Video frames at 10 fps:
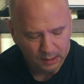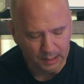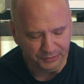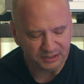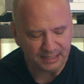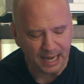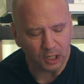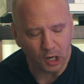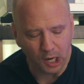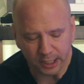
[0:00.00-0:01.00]
The
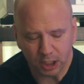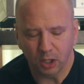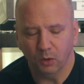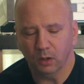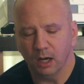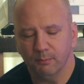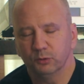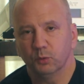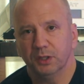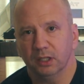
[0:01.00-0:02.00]
Stack Audio
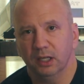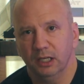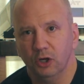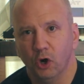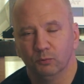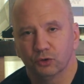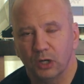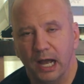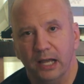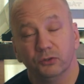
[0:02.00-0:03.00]
comes with an in-home
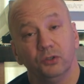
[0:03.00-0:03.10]
trial,